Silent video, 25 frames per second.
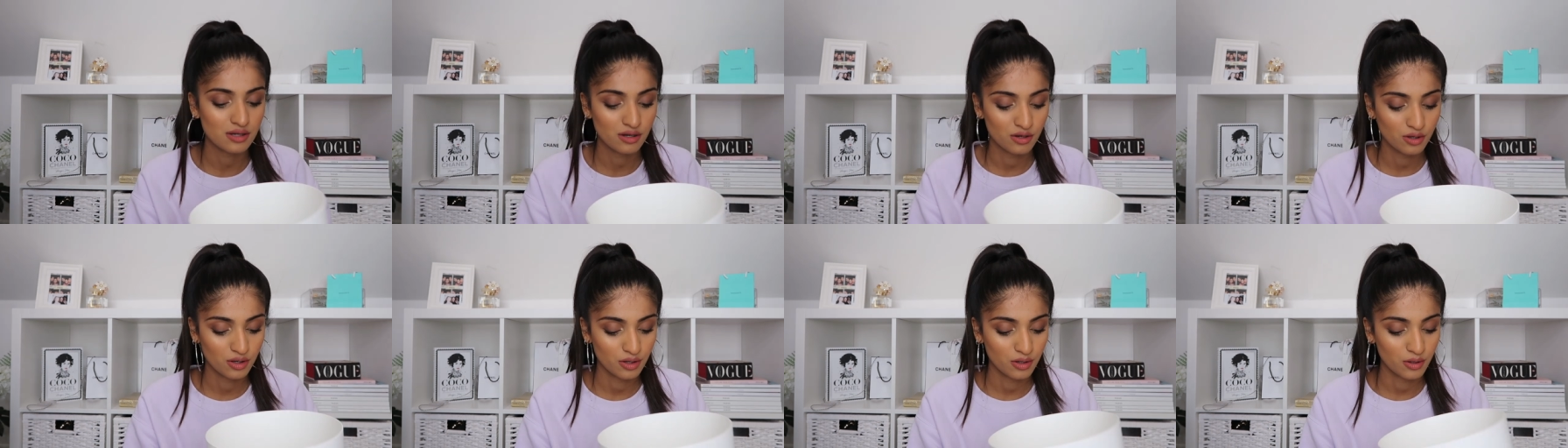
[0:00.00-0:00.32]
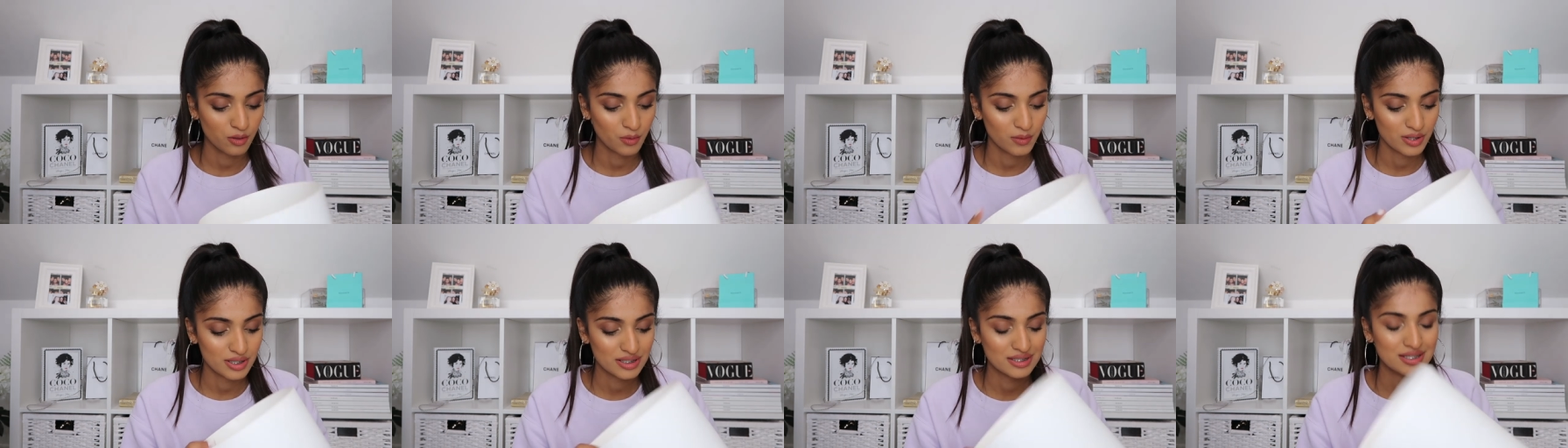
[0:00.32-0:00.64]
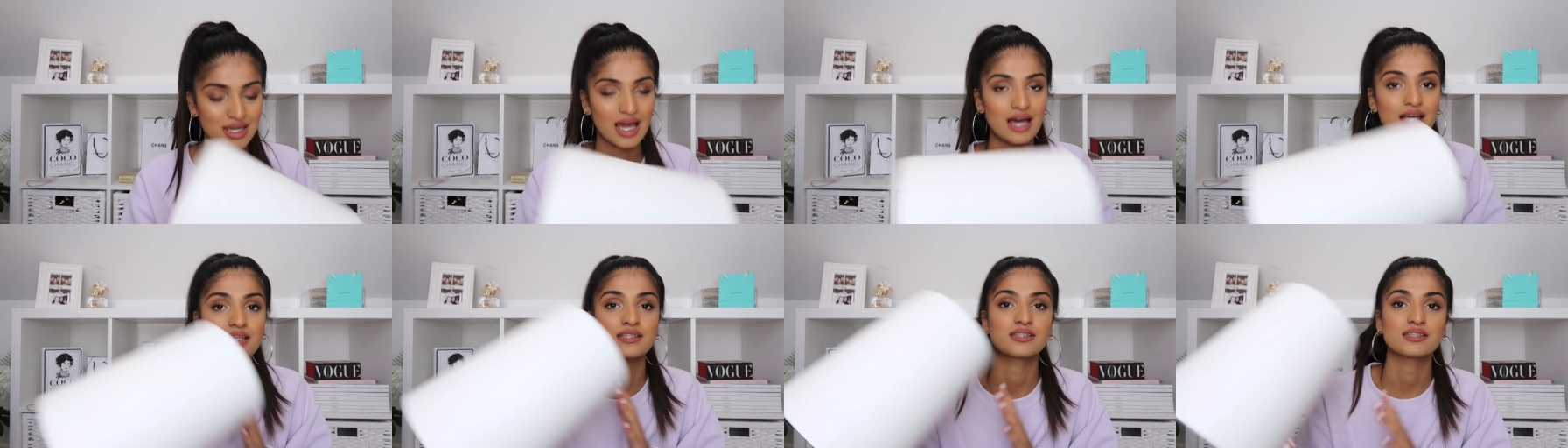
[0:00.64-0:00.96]
So
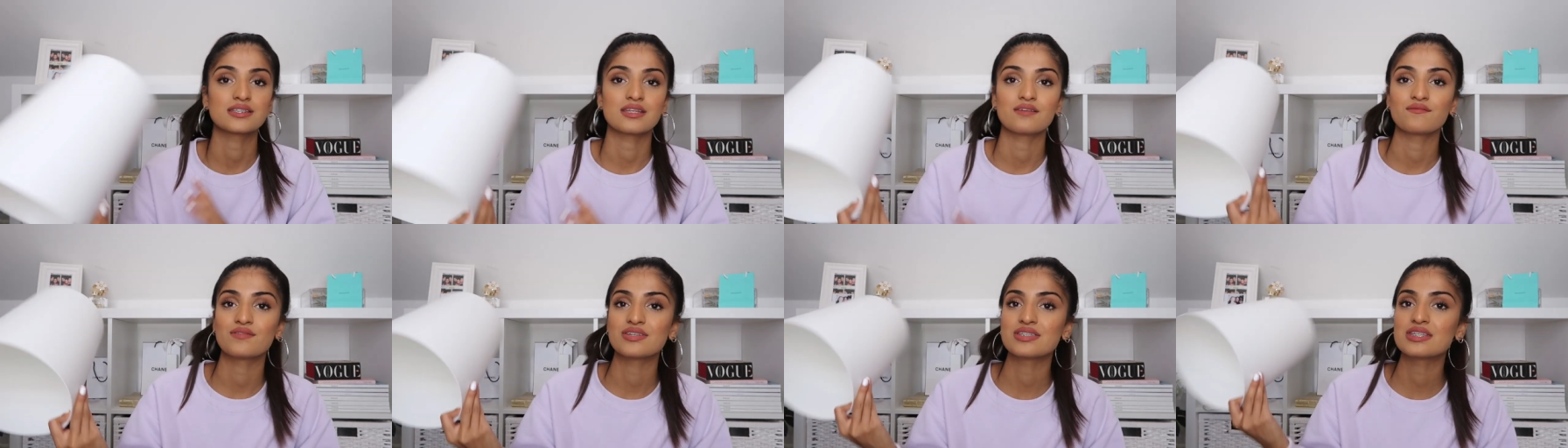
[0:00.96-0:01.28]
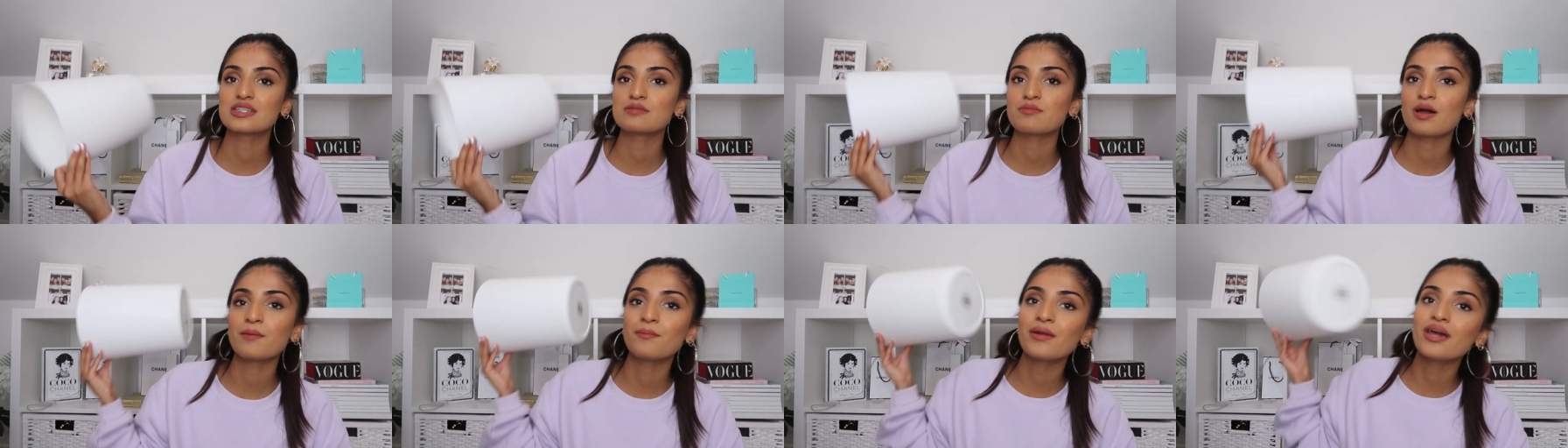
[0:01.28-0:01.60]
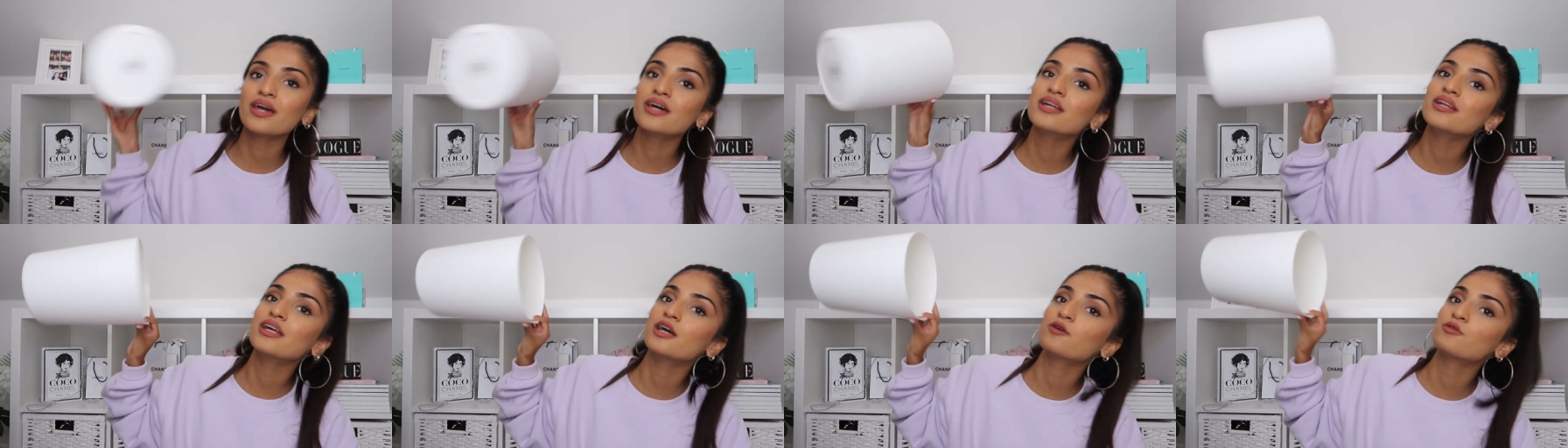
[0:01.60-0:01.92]
yes, this is my
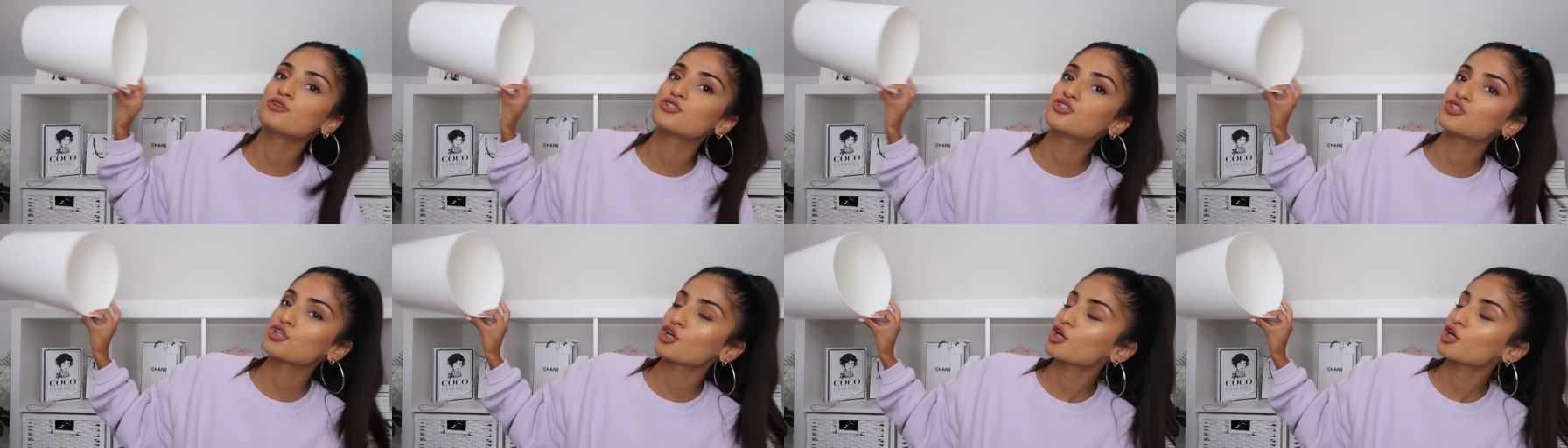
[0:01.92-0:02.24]
bin. It was